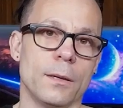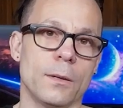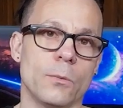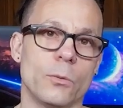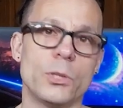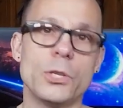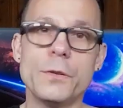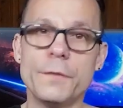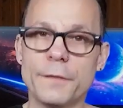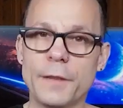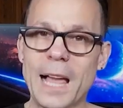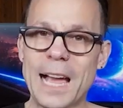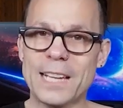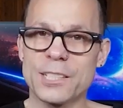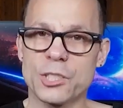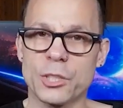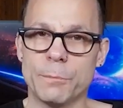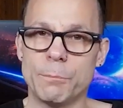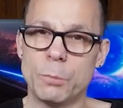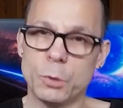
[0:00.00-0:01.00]
When you
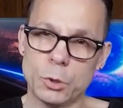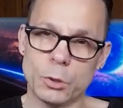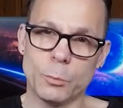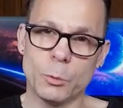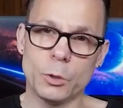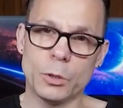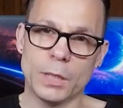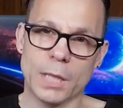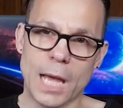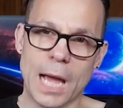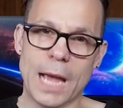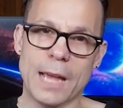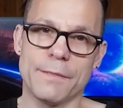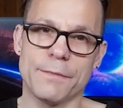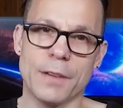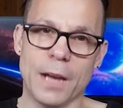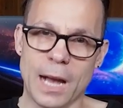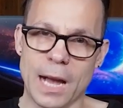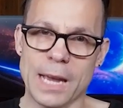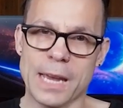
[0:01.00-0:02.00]
flash a bootable live
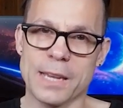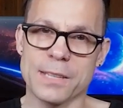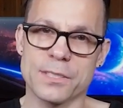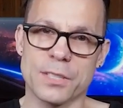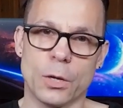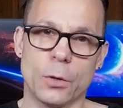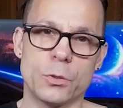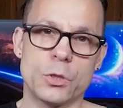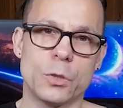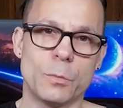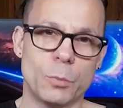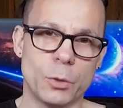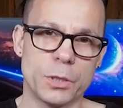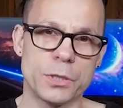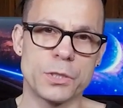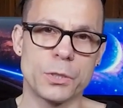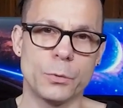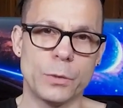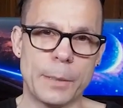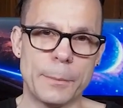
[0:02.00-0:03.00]
ISO
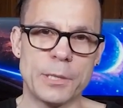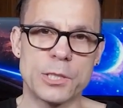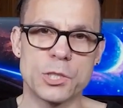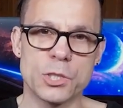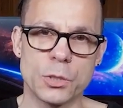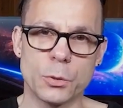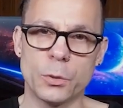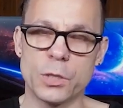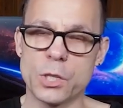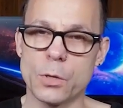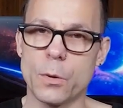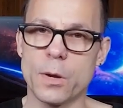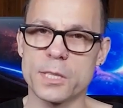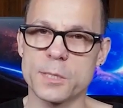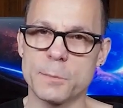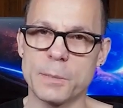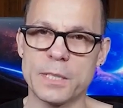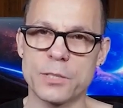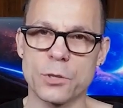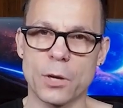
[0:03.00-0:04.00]
Ubuntu image to a
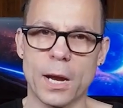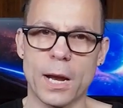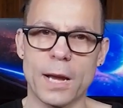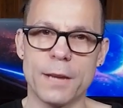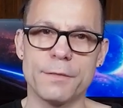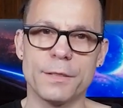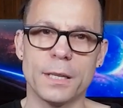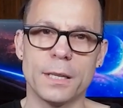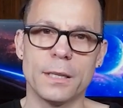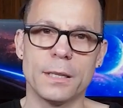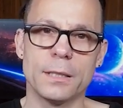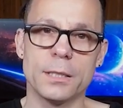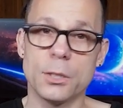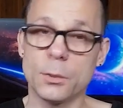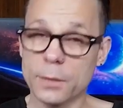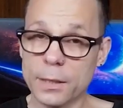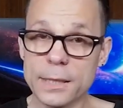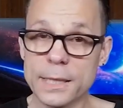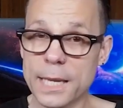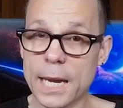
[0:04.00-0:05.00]
USB drive, you
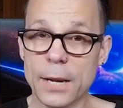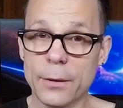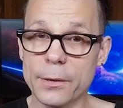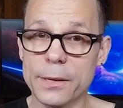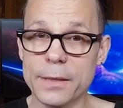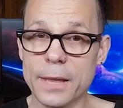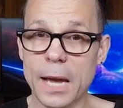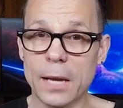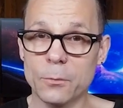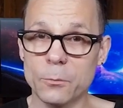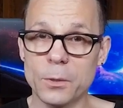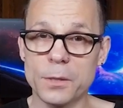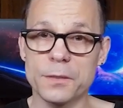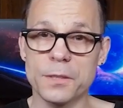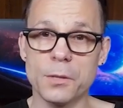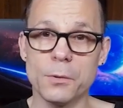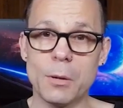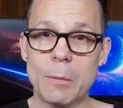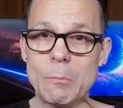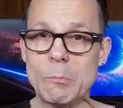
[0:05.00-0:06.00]
can carry that with
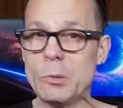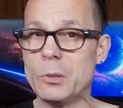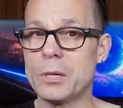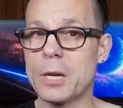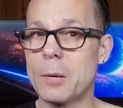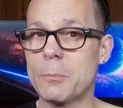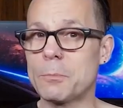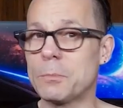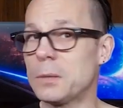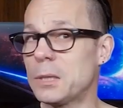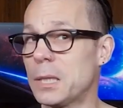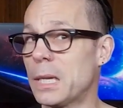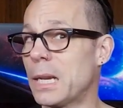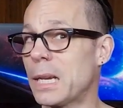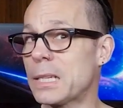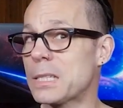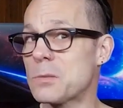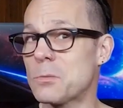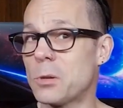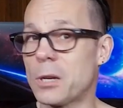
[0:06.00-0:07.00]
you and boot up
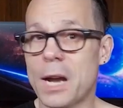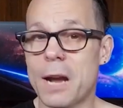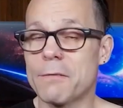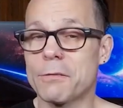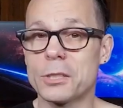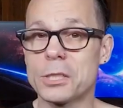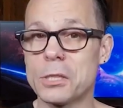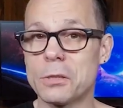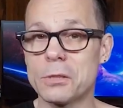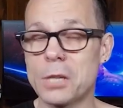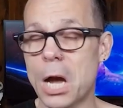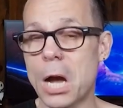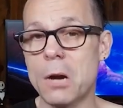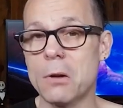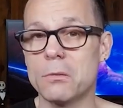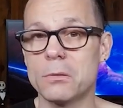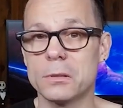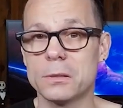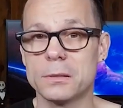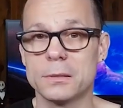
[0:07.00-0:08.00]
Linux wherever you go.
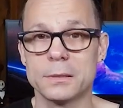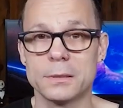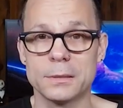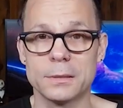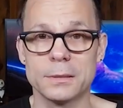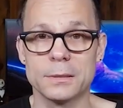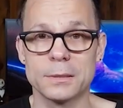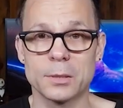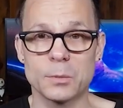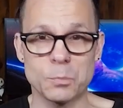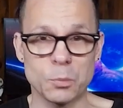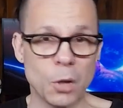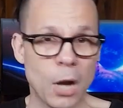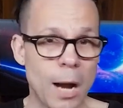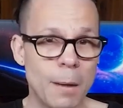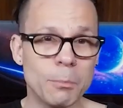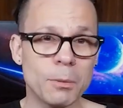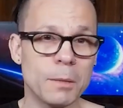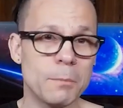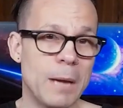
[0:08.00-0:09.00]
The
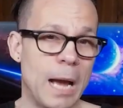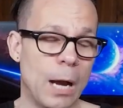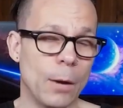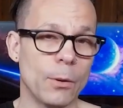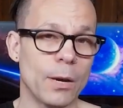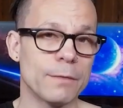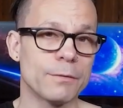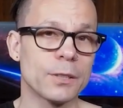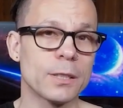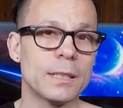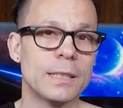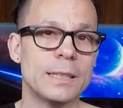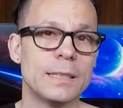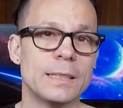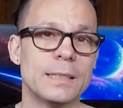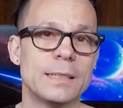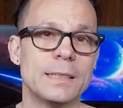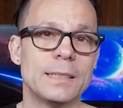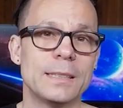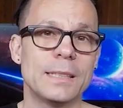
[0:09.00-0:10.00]
problem, however,
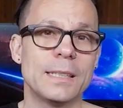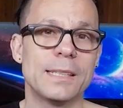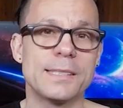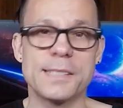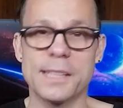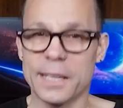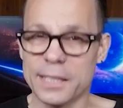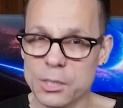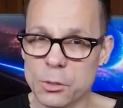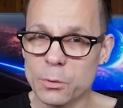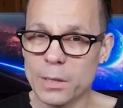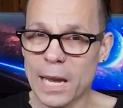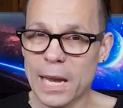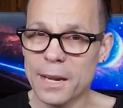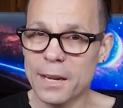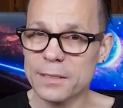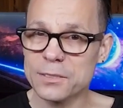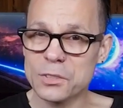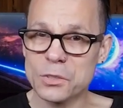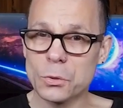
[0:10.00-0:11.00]
is that you
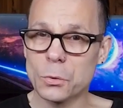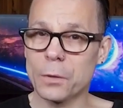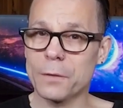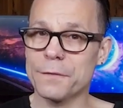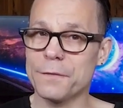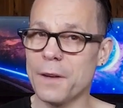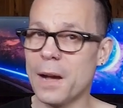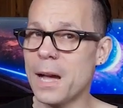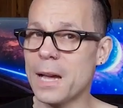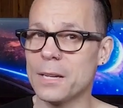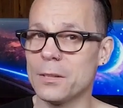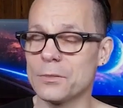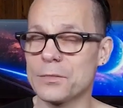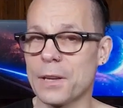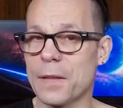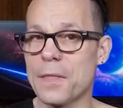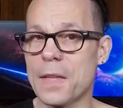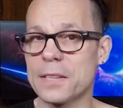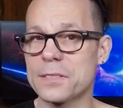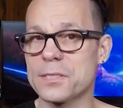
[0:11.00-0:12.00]
cannot store files
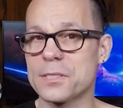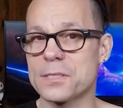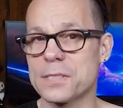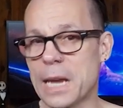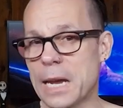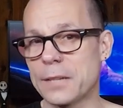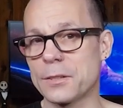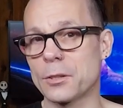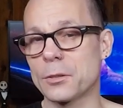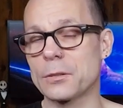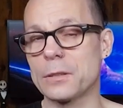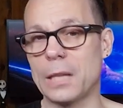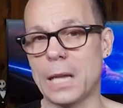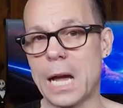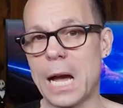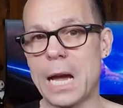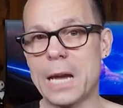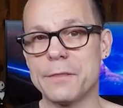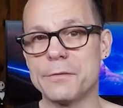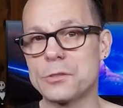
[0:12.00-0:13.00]
on that standard
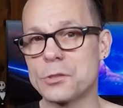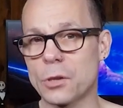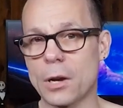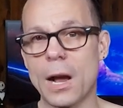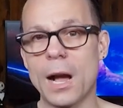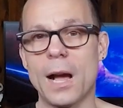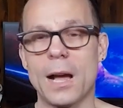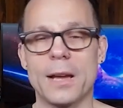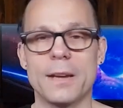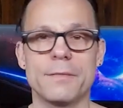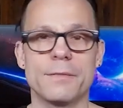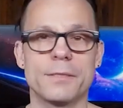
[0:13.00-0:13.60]
live drive.